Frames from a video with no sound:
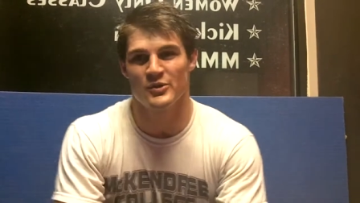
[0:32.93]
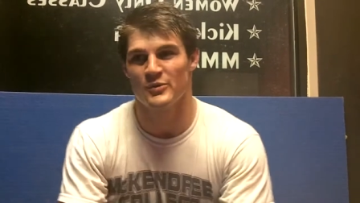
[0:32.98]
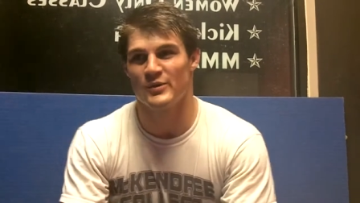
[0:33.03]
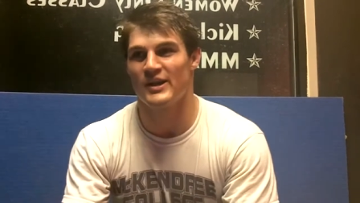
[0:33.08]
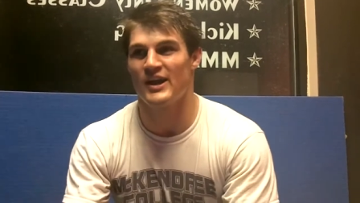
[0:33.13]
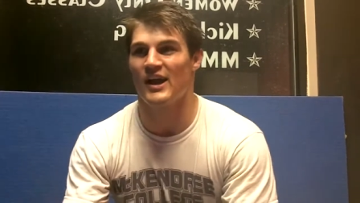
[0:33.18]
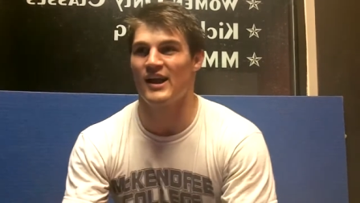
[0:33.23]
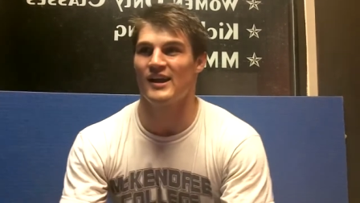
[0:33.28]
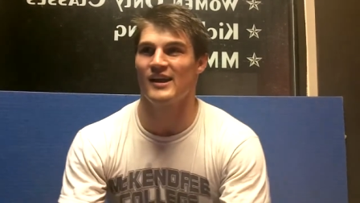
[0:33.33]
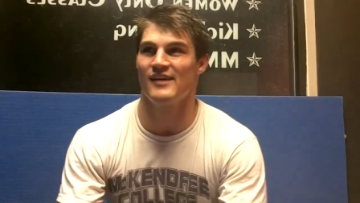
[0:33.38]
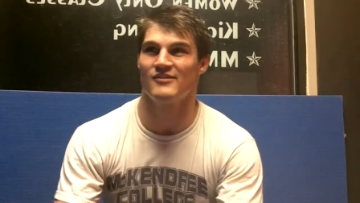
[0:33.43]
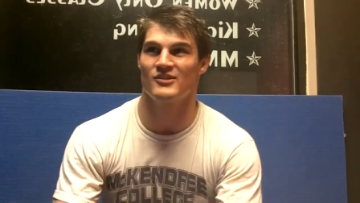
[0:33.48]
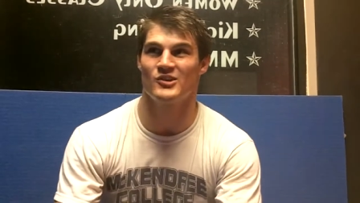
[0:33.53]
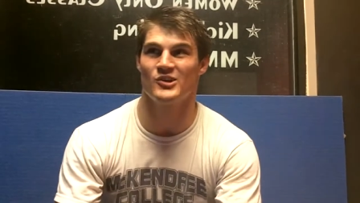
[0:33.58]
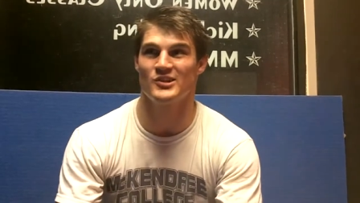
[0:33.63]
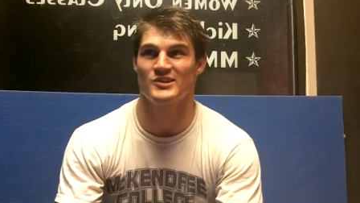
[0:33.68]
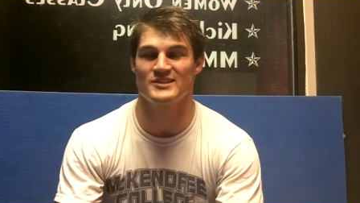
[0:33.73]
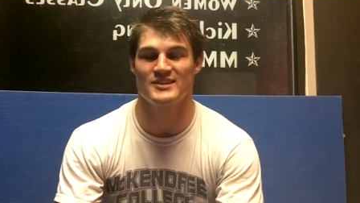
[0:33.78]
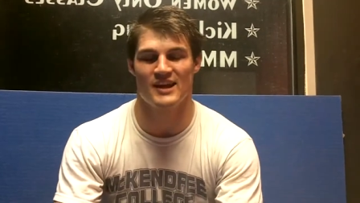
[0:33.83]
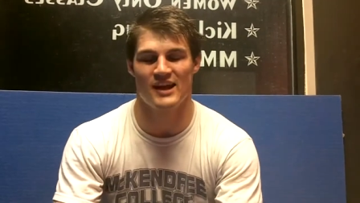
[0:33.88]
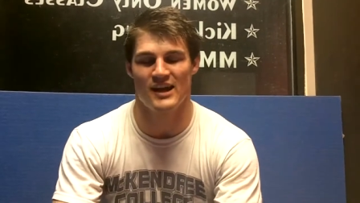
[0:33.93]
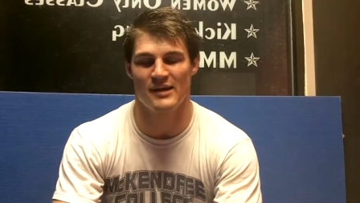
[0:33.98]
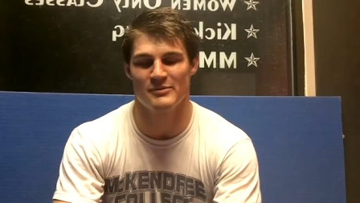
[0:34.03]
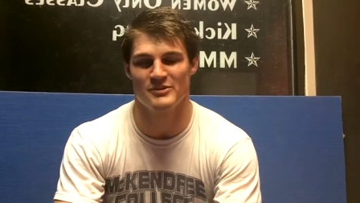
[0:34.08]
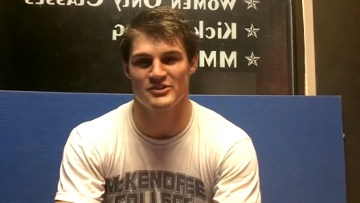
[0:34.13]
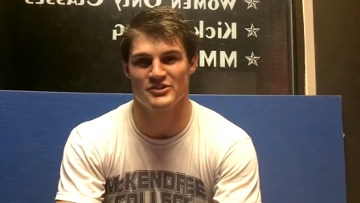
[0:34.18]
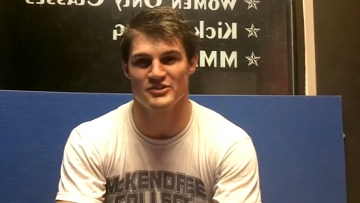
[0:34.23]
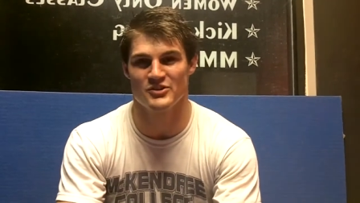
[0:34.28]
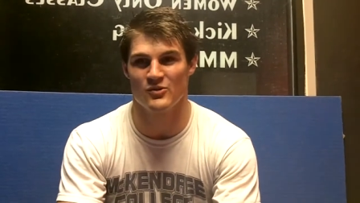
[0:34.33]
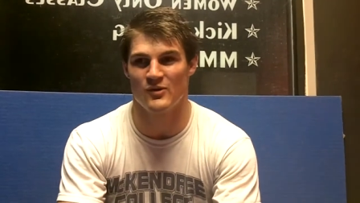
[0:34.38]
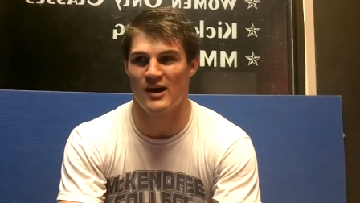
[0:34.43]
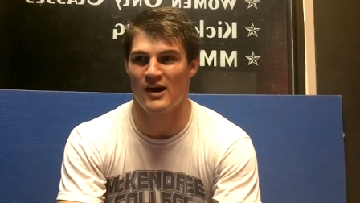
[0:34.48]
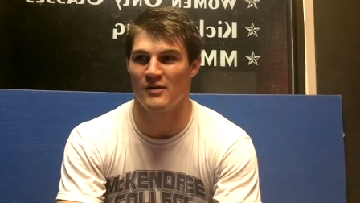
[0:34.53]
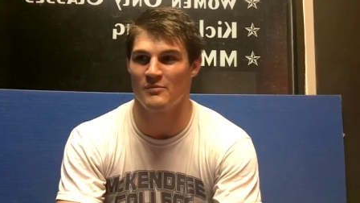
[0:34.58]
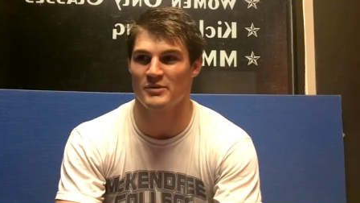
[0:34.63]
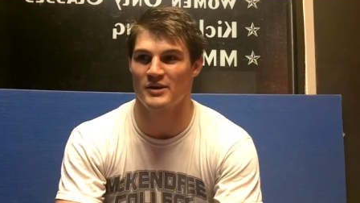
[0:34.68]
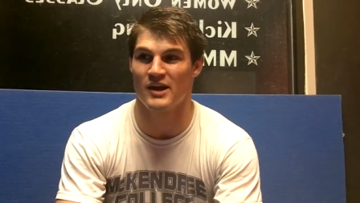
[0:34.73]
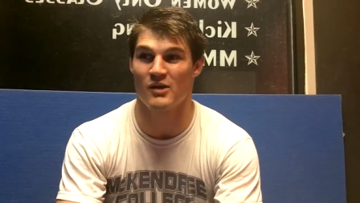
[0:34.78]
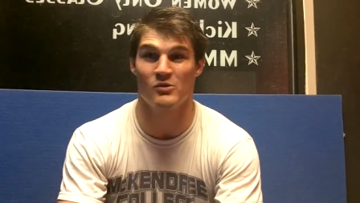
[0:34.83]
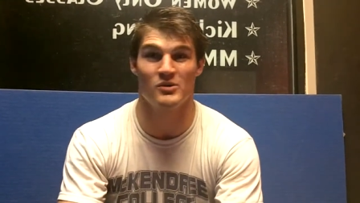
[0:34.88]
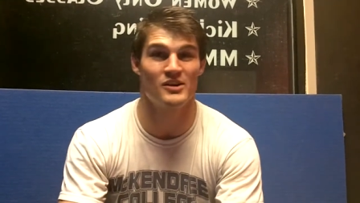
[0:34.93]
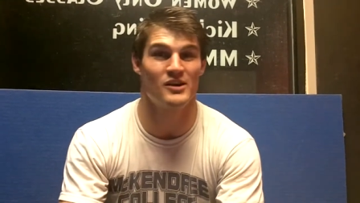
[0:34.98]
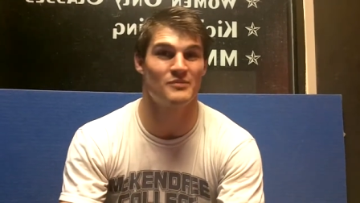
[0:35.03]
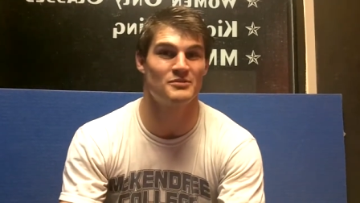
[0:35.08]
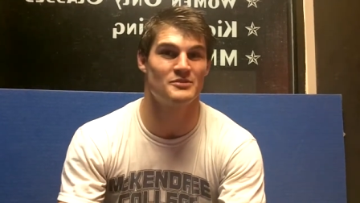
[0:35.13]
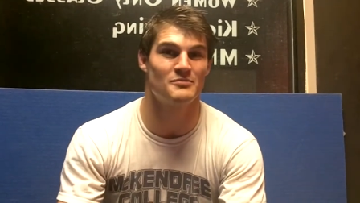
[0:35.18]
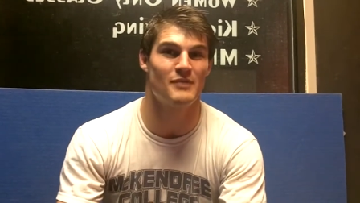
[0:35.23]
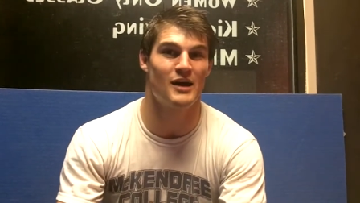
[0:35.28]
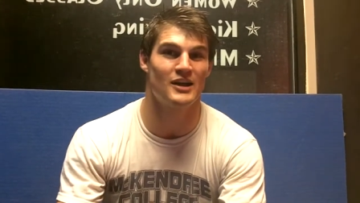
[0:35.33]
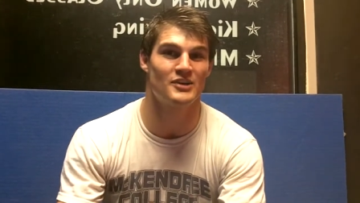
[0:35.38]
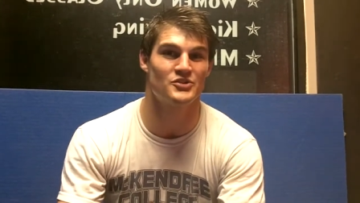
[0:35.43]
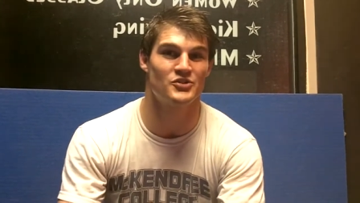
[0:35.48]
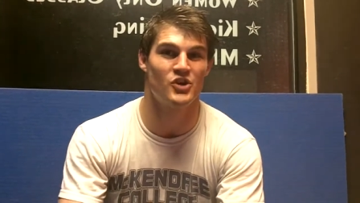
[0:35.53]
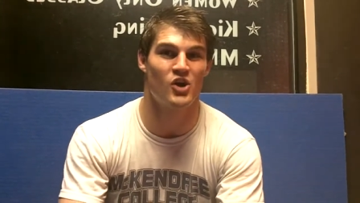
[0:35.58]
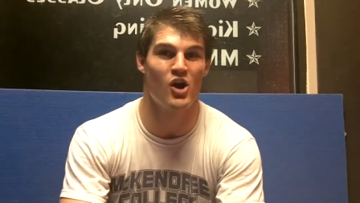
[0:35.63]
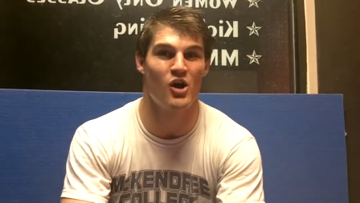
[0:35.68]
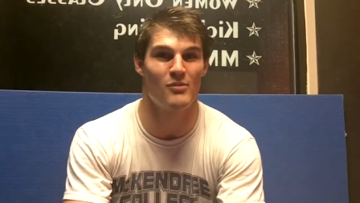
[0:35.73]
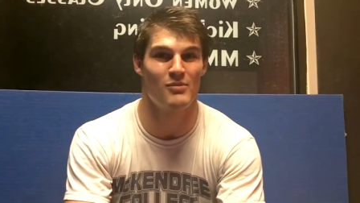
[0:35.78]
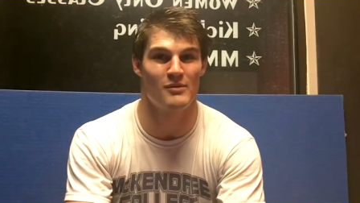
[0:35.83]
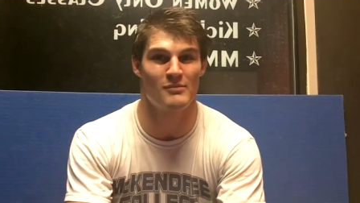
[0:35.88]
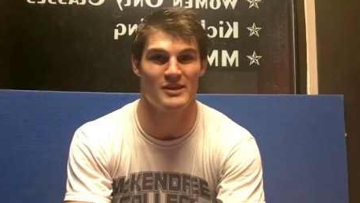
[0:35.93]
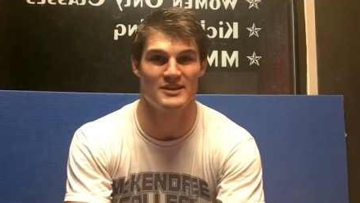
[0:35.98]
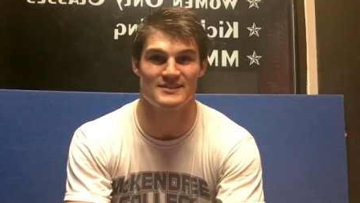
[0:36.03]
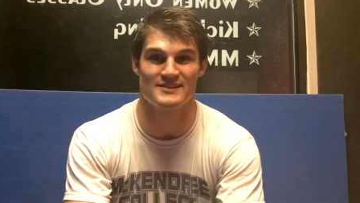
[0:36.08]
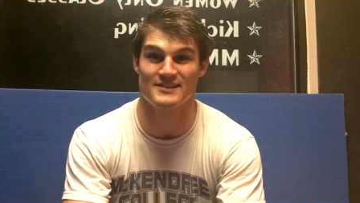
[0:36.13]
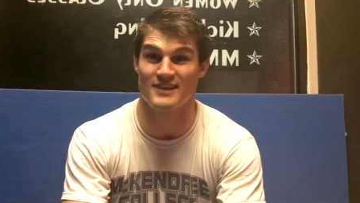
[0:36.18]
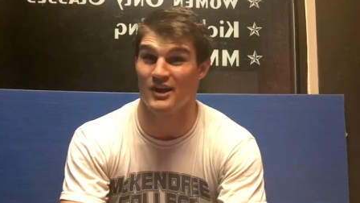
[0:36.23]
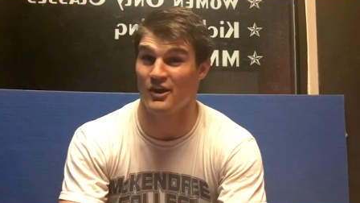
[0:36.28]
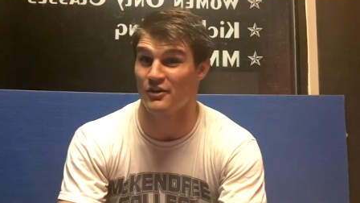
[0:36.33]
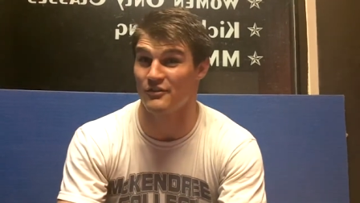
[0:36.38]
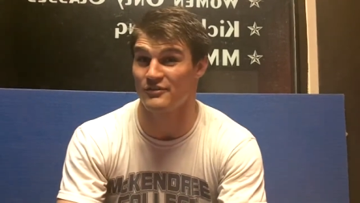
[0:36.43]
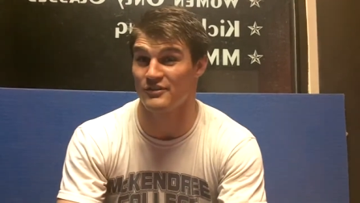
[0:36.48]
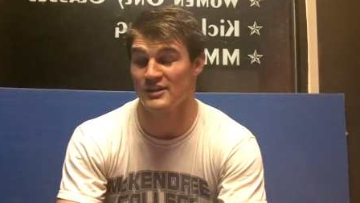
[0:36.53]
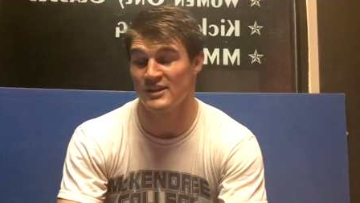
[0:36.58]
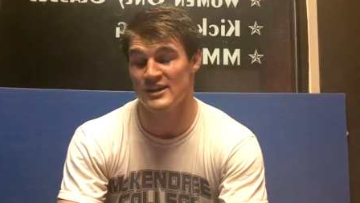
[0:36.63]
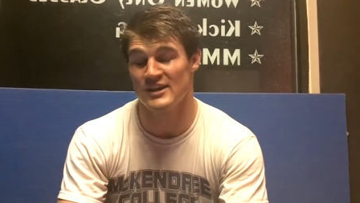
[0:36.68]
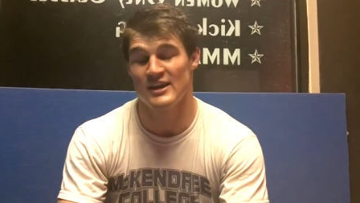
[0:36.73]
We kind of have a good time and just go out, but I went up to Montreal by myself